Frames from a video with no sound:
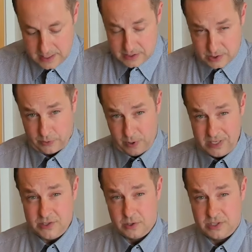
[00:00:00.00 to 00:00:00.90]
So the
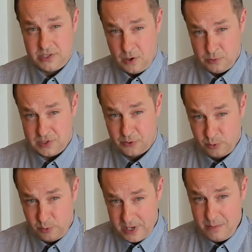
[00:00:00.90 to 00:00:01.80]
research notes
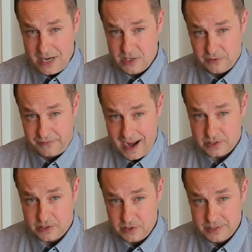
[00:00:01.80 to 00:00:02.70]
three major
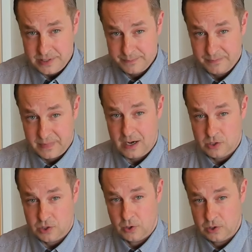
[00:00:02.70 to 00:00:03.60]
factors that
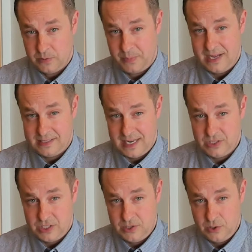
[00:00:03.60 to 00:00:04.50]
insurers should pay
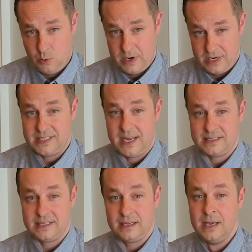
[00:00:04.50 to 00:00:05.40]
attention to when
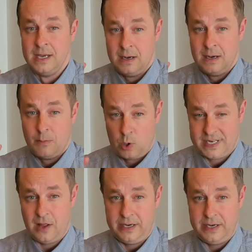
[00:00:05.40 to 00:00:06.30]
assessing
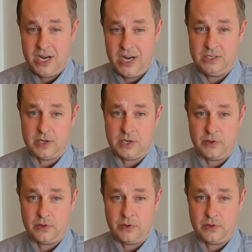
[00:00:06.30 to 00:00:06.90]
mortality changes on